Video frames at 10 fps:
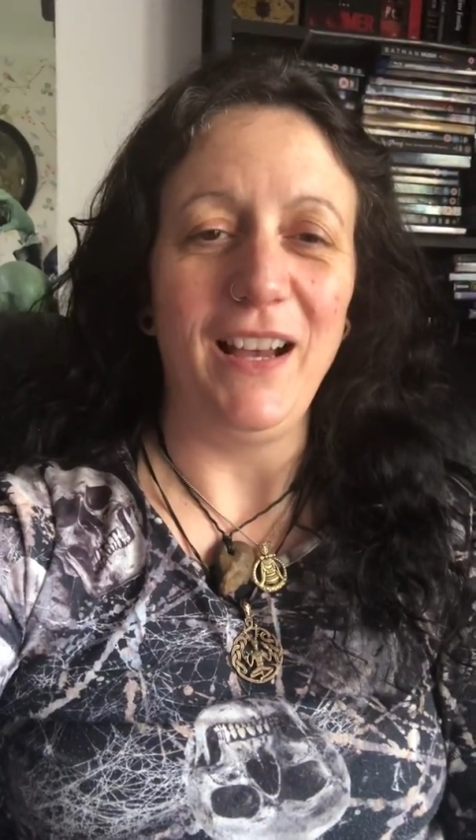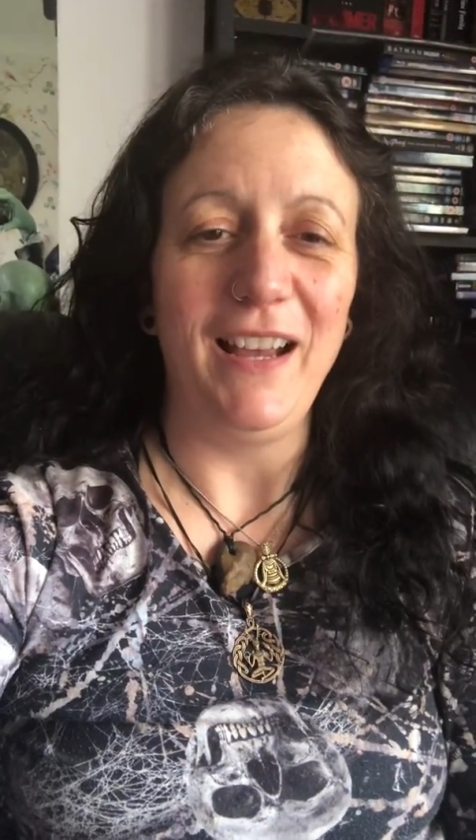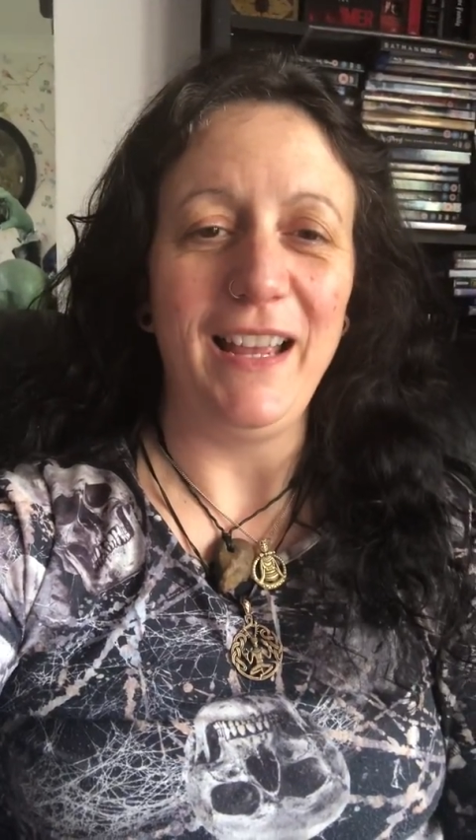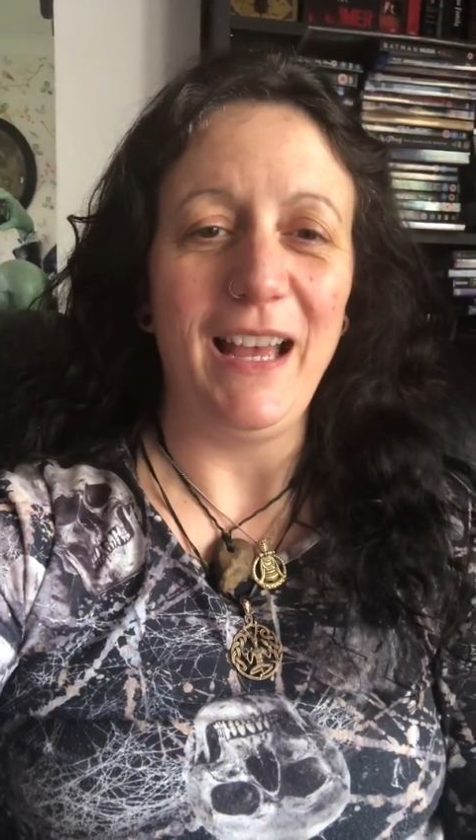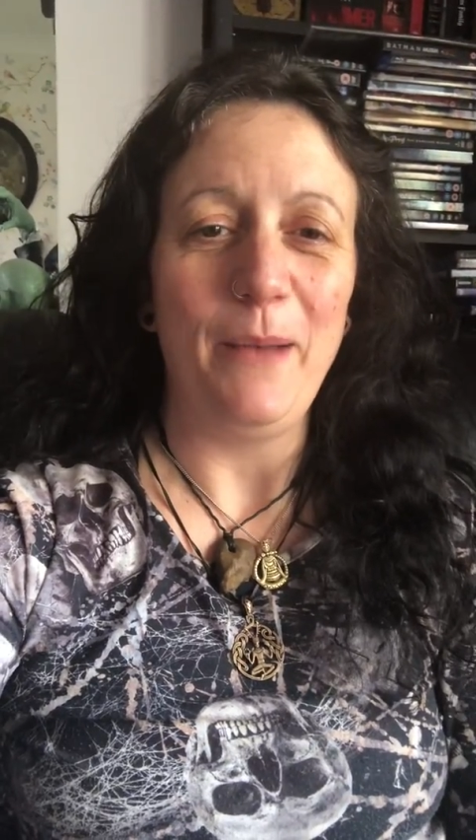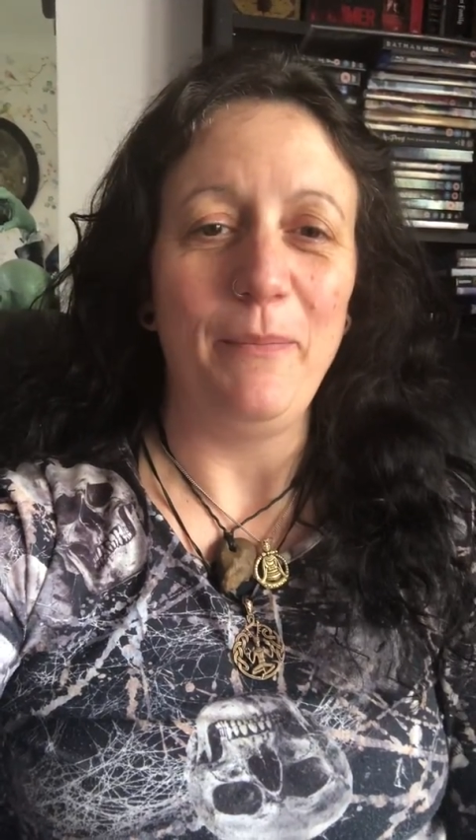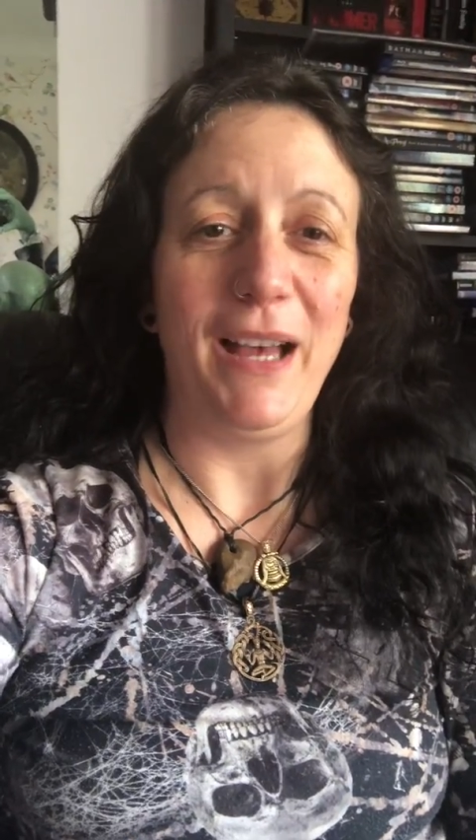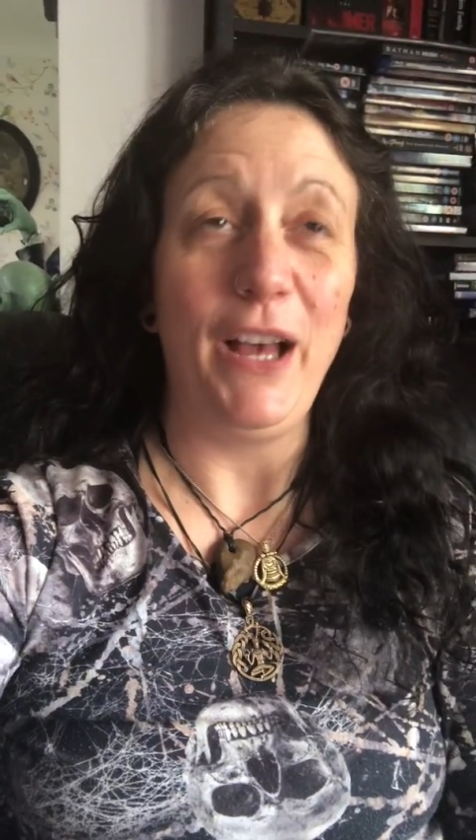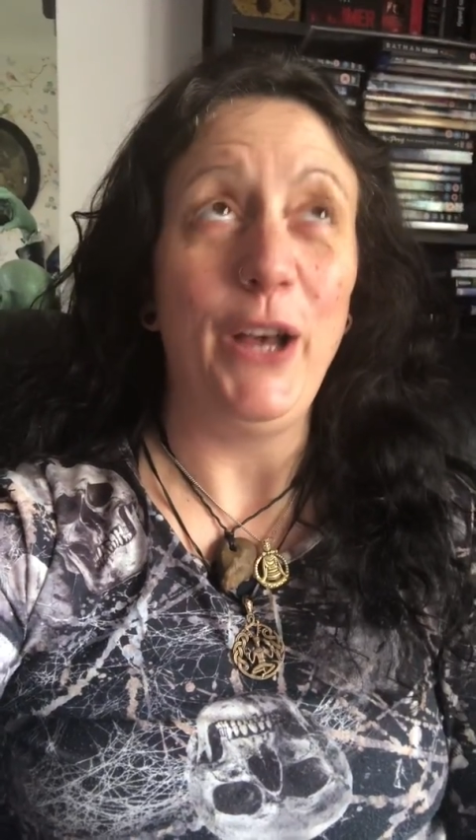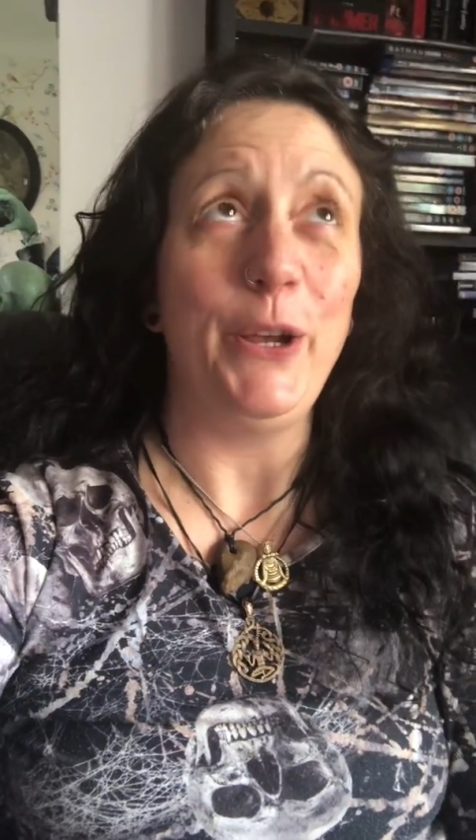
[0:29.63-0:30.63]
I am
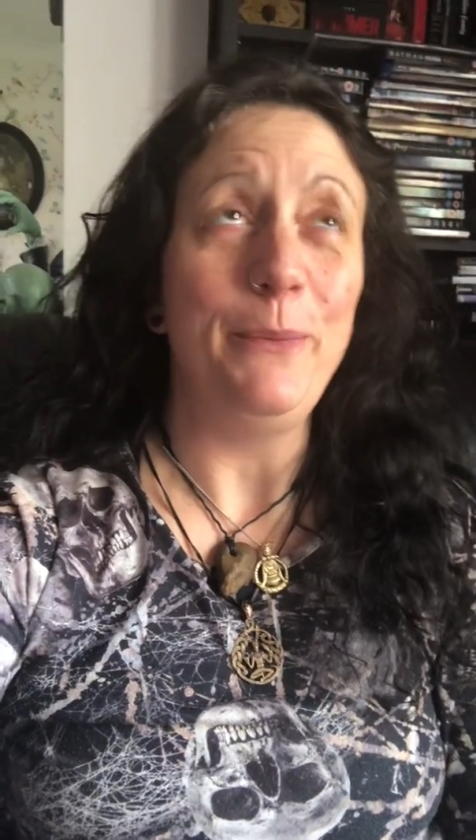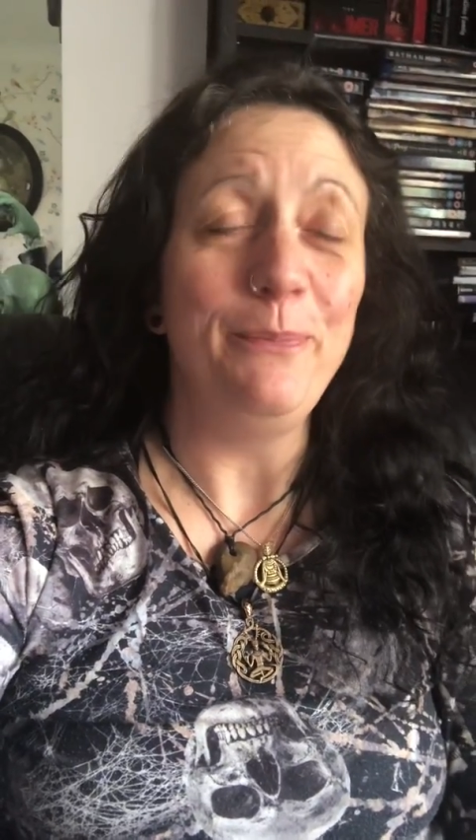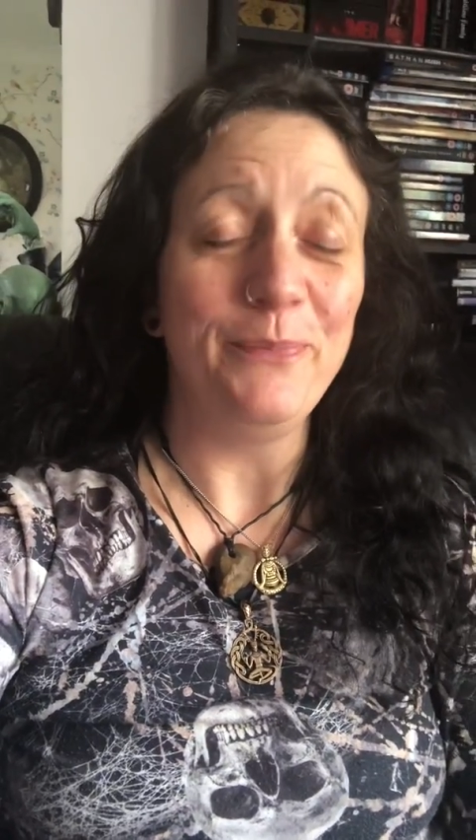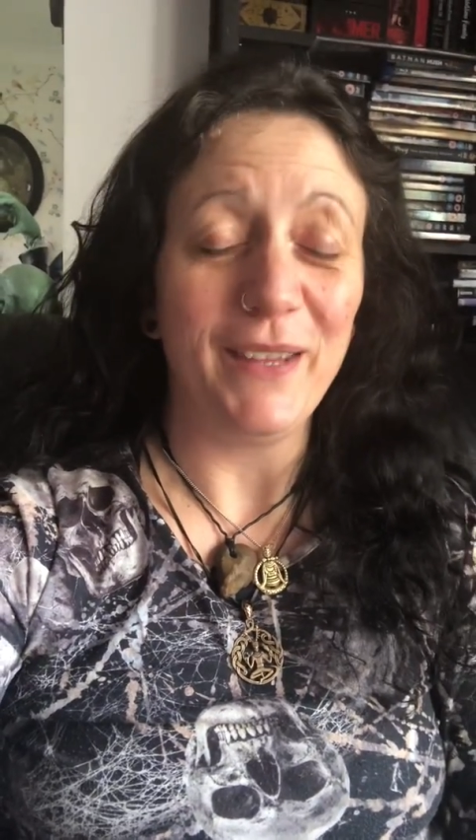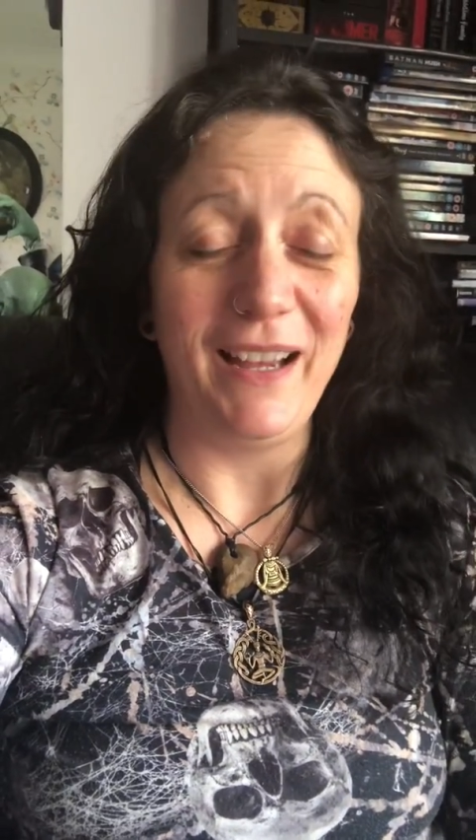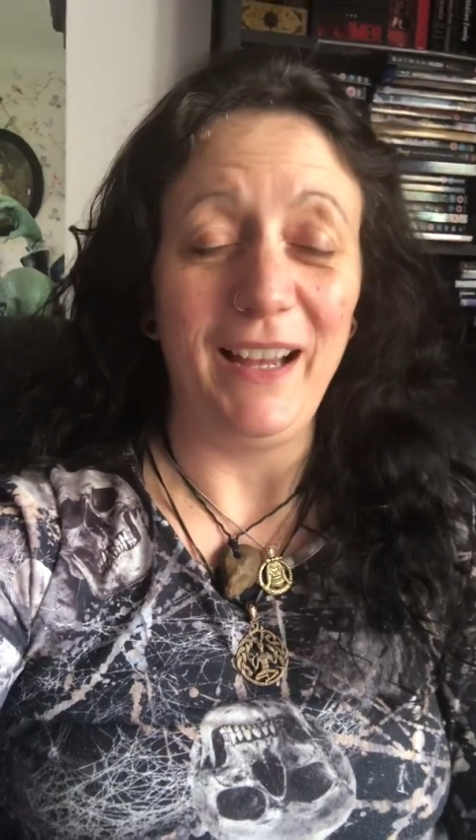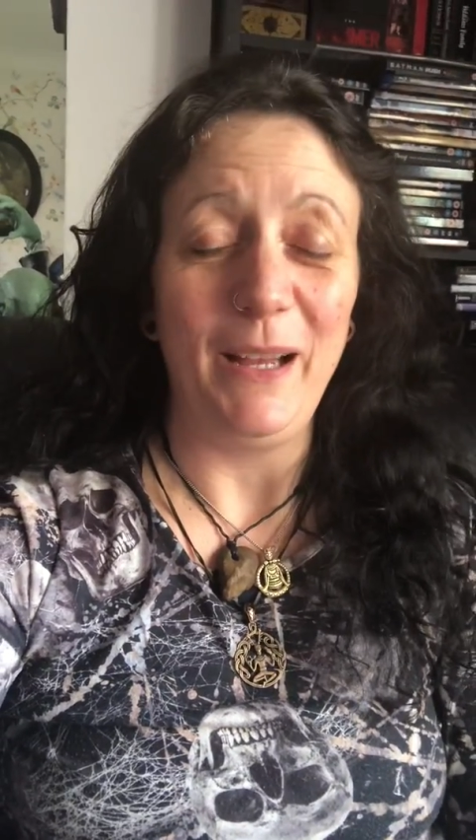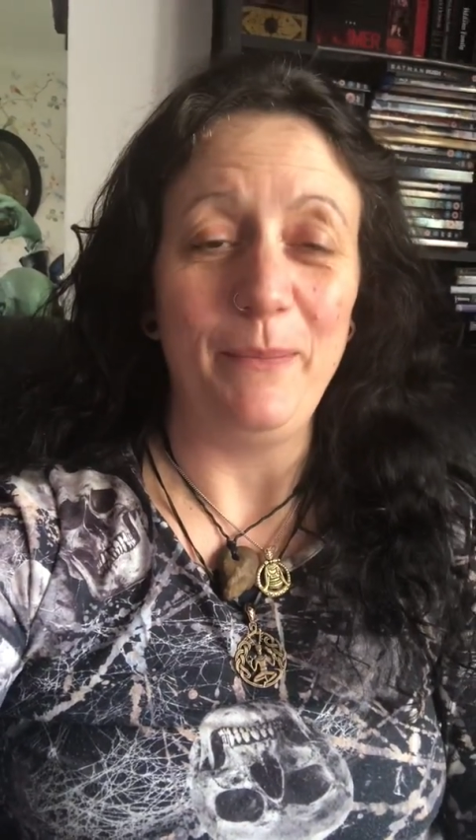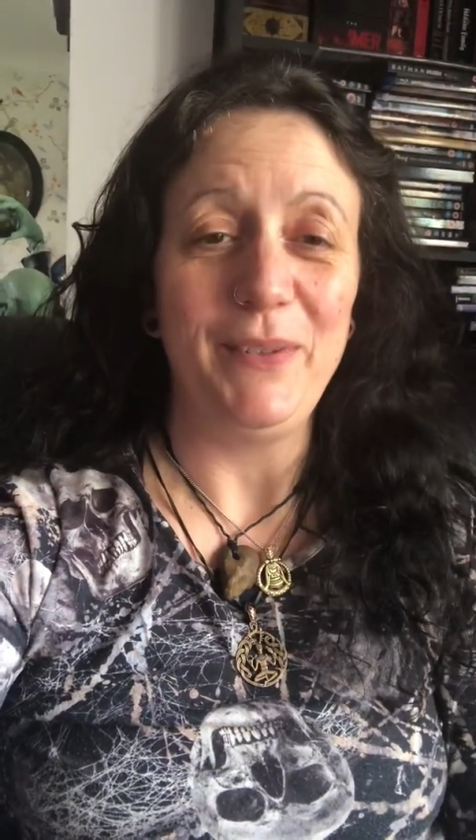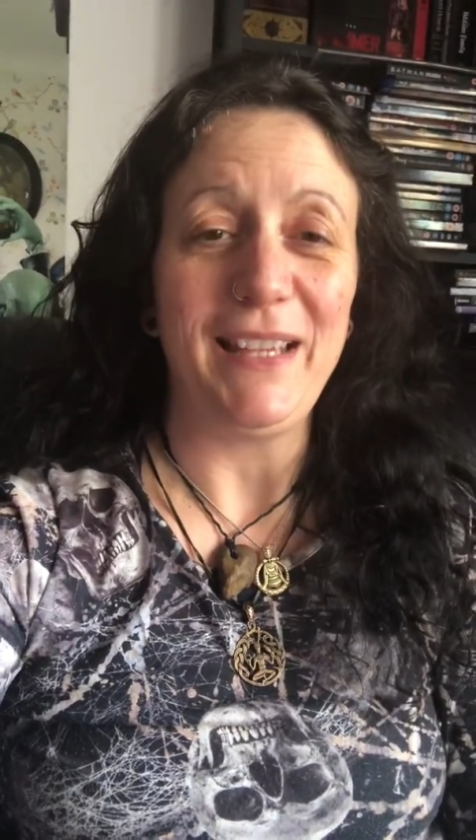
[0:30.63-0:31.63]
at home,
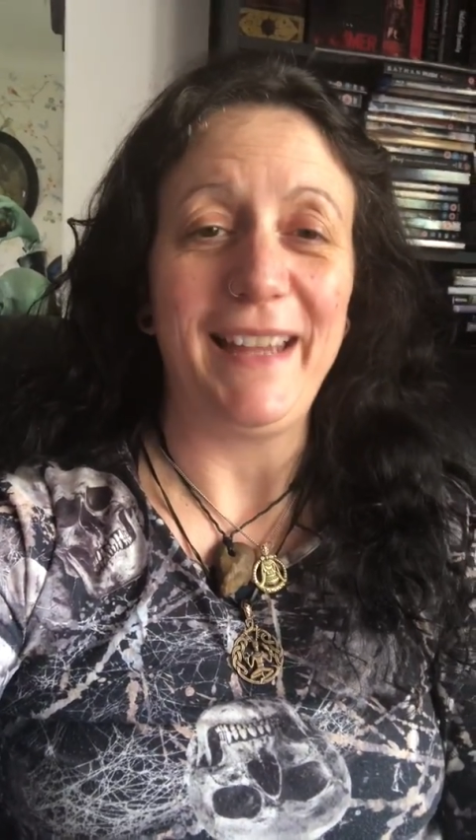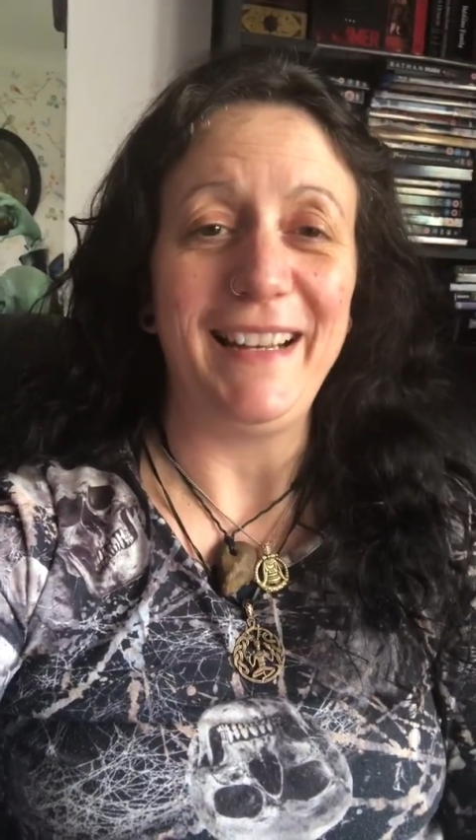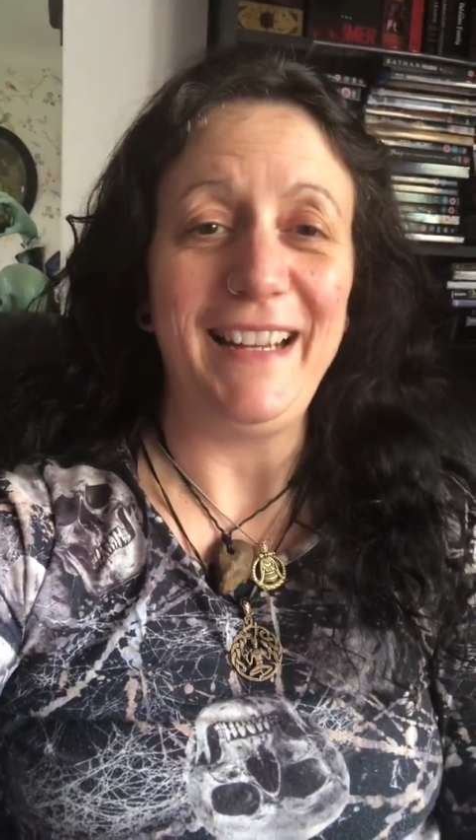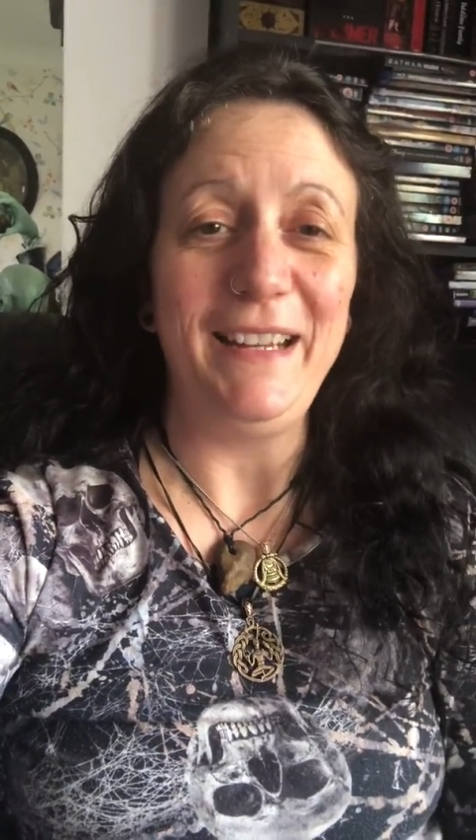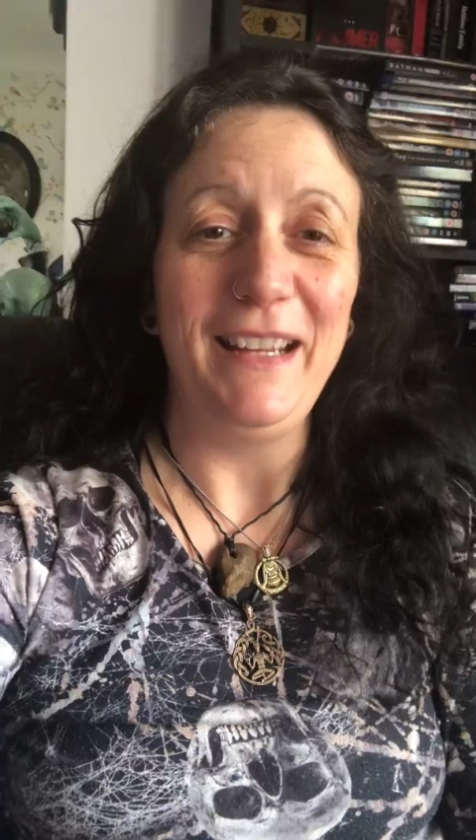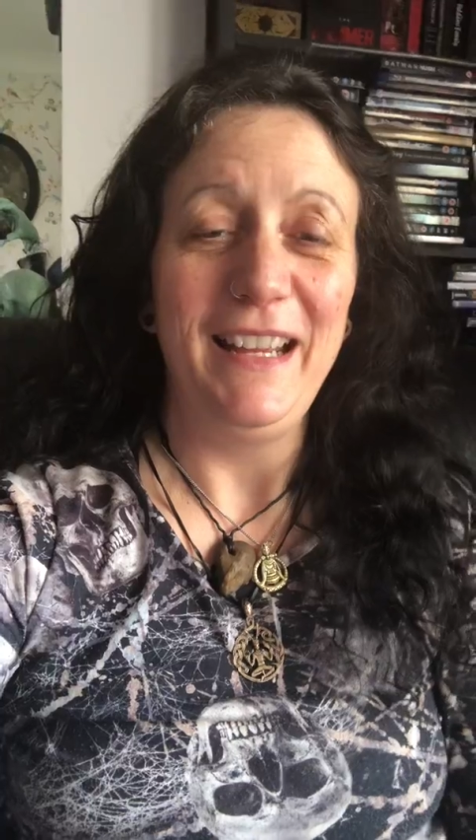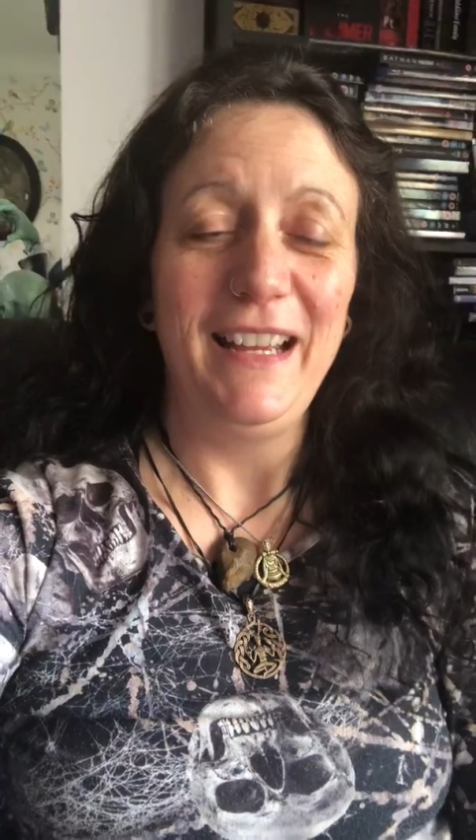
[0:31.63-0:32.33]
sadly.